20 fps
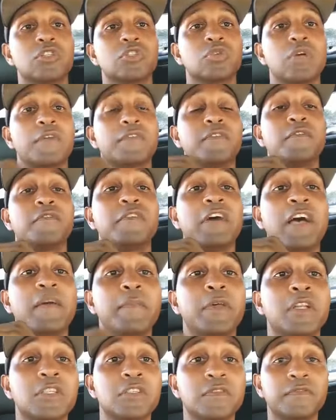So after 5
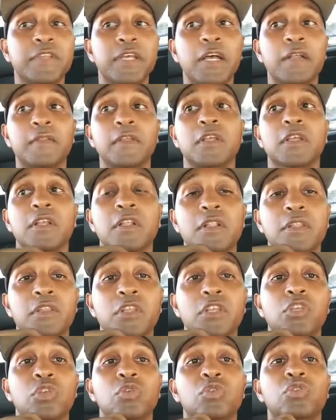minutes of that,
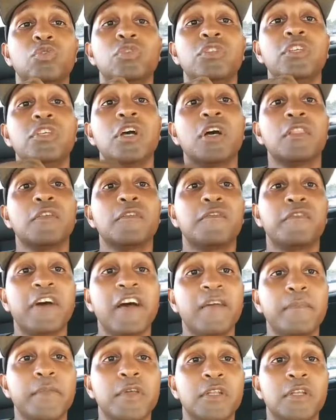then you do the other
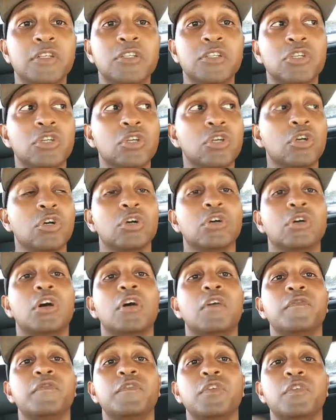5 minutes
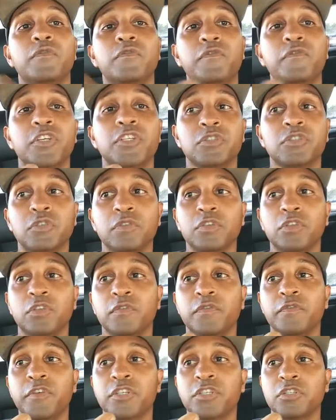of your
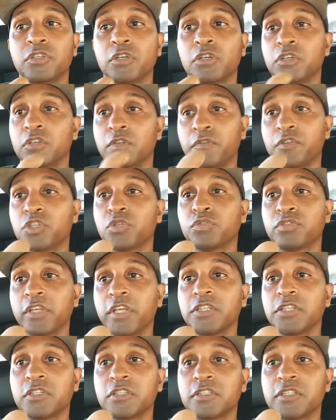
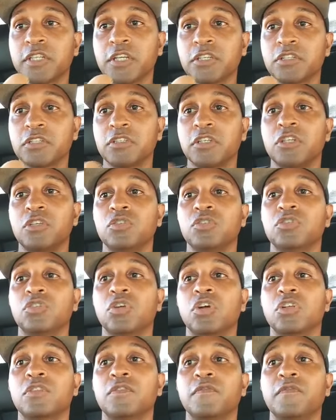visualization session. Then you
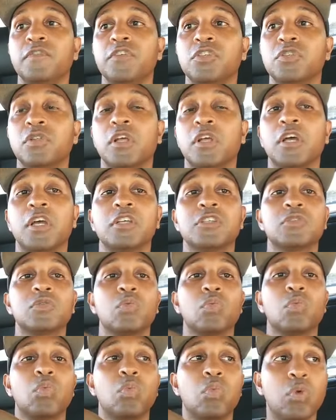start to visualize
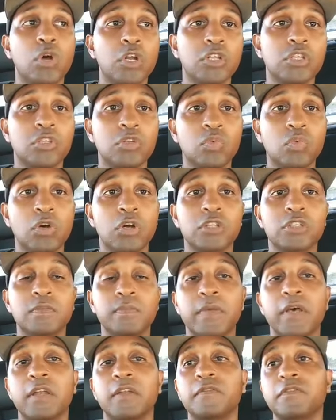what you want
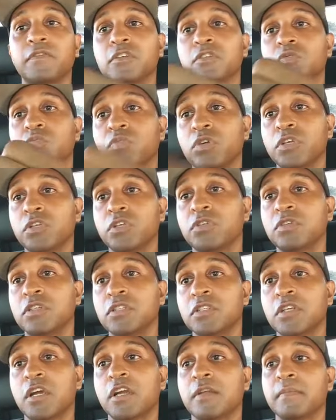to manifest, what you
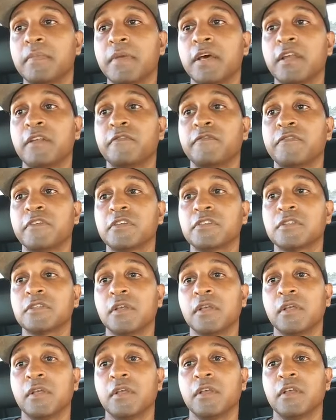desire to manifest,
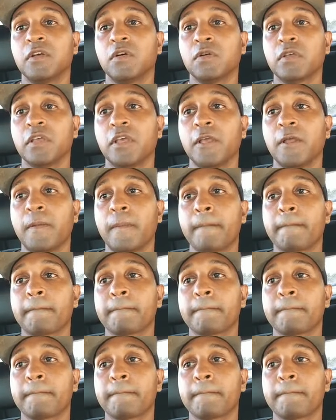okay?